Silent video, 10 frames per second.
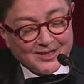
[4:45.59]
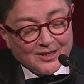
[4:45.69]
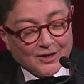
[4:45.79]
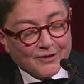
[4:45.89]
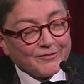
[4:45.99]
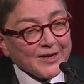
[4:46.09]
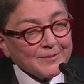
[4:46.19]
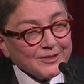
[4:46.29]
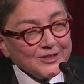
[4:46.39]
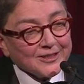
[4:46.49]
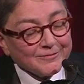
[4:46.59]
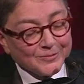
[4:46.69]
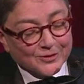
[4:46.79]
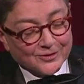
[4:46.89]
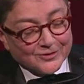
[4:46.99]
Our families have
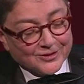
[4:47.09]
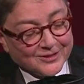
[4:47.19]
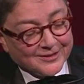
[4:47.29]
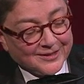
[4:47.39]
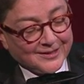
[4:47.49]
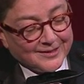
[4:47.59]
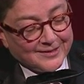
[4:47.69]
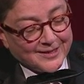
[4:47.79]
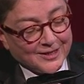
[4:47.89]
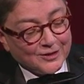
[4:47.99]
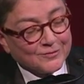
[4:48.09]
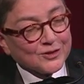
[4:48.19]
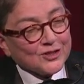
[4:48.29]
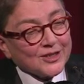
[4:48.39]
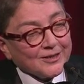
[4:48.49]
merged. Thank you for
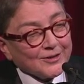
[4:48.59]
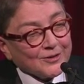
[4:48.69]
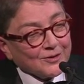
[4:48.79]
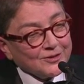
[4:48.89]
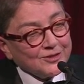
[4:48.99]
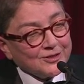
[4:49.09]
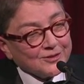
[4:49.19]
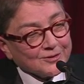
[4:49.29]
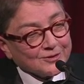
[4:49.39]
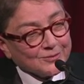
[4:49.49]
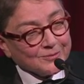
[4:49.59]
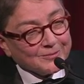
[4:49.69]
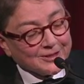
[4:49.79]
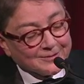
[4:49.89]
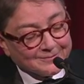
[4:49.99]
sharing all these years with me.